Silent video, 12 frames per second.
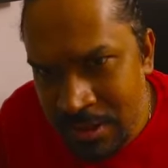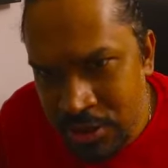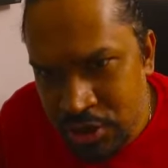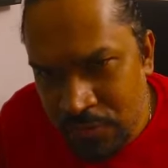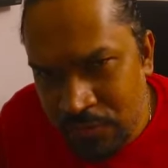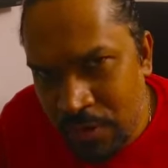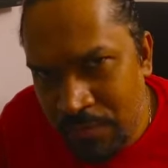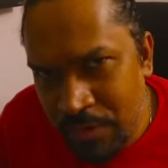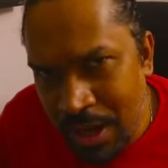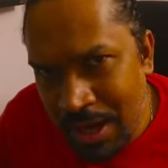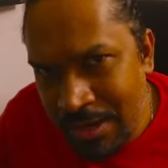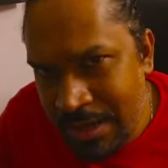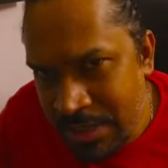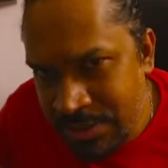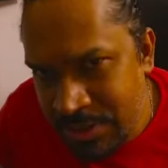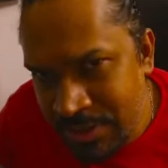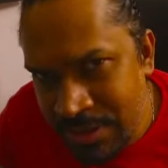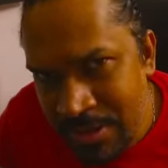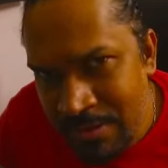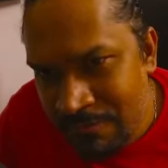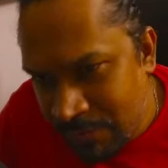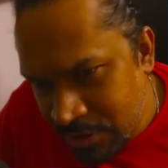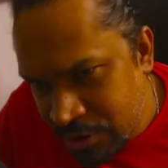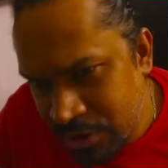a short form for arctangent
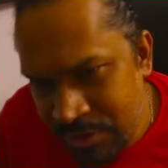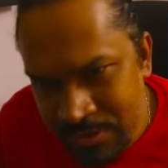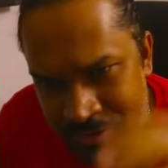function.